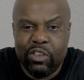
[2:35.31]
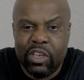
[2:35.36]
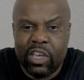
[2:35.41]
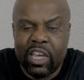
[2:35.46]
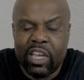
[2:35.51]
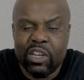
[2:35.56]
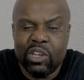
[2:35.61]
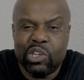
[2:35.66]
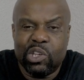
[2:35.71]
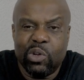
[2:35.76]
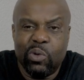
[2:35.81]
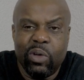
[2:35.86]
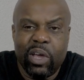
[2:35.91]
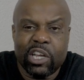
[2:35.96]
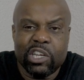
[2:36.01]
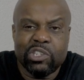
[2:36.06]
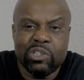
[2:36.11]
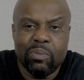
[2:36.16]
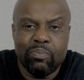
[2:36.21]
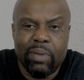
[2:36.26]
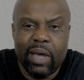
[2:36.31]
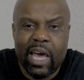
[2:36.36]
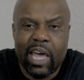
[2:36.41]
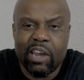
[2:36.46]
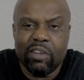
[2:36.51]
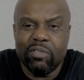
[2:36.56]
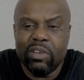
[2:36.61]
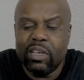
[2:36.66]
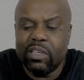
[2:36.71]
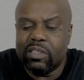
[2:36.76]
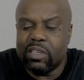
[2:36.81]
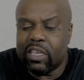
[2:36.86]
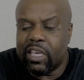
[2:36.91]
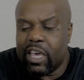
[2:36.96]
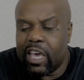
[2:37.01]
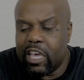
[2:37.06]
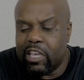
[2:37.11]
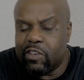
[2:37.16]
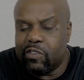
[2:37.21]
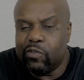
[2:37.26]
You're getting 2 extra batteries, a
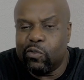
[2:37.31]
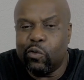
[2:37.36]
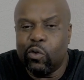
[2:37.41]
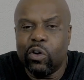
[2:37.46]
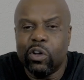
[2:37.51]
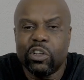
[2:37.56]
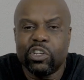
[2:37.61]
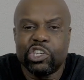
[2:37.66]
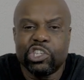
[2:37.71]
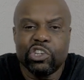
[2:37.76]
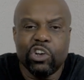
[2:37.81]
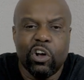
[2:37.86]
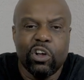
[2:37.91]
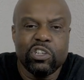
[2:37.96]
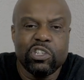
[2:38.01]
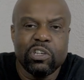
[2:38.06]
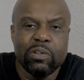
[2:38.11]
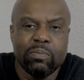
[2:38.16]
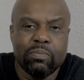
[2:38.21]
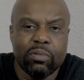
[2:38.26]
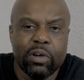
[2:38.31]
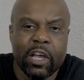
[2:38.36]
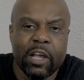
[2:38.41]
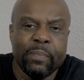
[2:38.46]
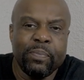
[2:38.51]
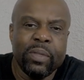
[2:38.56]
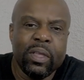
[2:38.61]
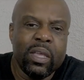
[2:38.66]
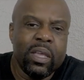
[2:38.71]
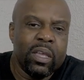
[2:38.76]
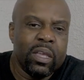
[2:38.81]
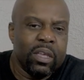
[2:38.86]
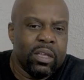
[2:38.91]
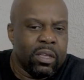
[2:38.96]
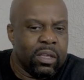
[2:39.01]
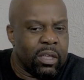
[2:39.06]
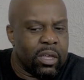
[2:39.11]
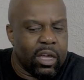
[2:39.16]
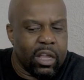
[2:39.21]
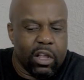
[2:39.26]
case for it, a charging brick.
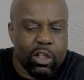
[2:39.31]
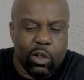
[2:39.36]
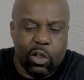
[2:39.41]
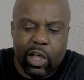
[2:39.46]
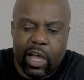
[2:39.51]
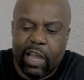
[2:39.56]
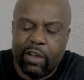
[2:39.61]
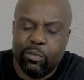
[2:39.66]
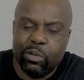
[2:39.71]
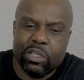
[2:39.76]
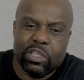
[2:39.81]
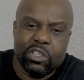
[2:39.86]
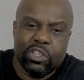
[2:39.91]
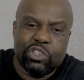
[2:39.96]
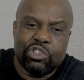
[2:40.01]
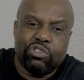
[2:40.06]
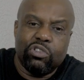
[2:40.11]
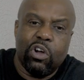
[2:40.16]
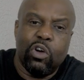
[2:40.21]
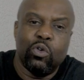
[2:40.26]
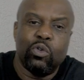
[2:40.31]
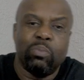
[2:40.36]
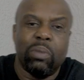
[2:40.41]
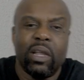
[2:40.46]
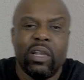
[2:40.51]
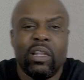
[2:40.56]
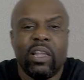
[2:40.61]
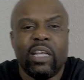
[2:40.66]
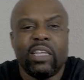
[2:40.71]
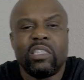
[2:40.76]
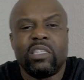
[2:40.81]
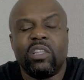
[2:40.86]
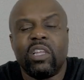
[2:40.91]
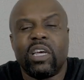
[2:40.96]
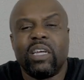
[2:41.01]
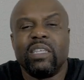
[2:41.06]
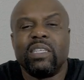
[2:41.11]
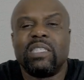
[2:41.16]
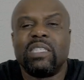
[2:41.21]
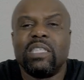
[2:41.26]
Get a lot with this drone. But let's
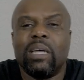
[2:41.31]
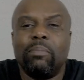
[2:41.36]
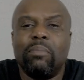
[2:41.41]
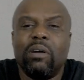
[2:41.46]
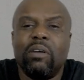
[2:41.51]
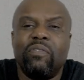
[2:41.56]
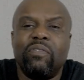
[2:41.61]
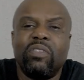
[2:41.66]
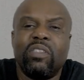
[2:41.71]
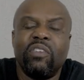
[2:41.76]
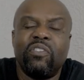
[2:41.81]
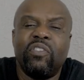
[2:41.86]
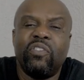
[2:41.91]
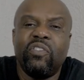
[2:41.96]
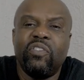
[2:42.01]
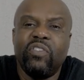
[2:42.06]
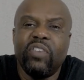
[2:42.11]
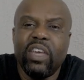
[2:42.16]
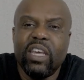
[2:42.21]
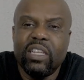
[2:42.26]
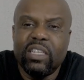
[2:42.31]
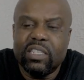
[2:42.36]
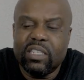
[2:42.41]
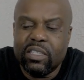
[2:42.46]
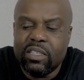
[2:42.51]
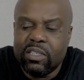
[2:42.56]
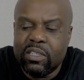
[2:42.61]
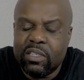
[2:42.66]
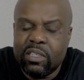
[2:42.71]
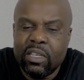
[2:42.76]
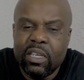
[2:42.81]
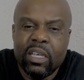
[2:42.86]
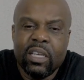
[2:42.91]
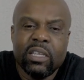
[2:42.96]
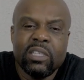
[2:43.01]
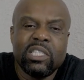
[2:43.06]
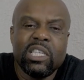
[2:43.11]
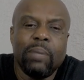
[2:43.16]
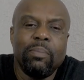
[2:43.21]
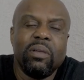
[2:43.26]
look at some of the features,
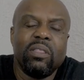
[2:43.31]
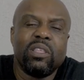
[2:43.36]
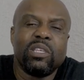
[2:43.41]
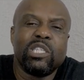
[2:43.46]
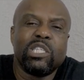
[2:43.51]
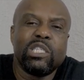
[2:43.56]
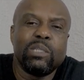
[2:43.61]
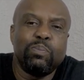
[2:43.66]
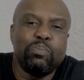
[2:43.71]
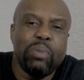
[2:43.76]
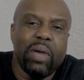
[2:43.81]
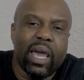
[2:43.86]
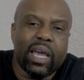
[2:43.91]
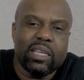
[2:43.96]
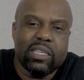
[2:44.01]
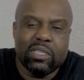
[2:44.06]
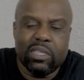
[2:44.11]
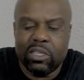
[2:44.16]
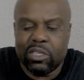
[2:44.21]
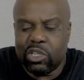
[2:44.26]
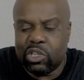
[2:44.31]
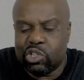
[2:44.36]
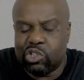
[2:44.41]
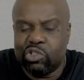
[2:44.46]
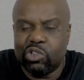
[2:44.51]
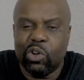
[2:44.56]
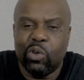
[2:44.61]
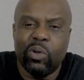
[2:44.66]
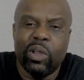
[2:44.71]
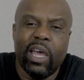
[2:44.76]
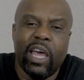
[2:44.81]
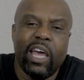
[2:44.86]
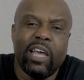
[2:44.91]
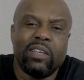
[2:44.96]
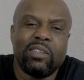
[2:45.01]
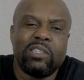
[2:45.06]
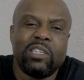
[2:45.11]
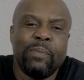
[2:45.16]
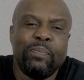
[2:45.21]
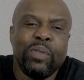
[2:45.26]
some of the specs that this drone
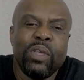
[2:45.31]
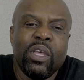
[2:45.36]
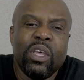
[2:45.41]
has.